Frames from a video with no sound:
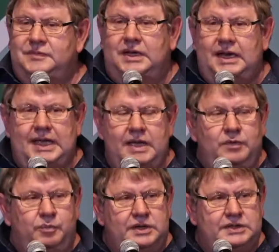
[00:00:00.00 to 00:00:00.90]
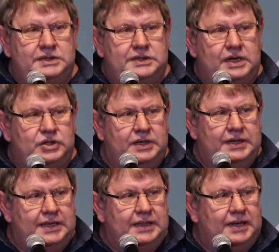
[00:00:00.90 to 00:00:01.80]
And I gave a presentation,
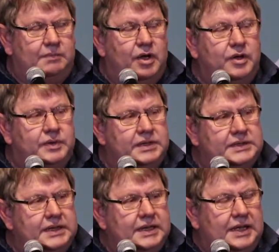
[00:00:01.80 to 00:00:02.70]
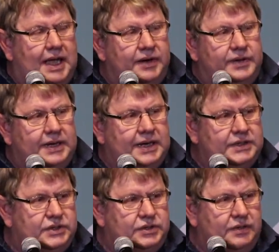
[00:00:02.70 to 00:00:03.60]
and in that moment, I
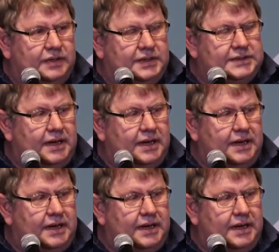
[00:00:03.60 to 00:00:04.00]
realized 2 things.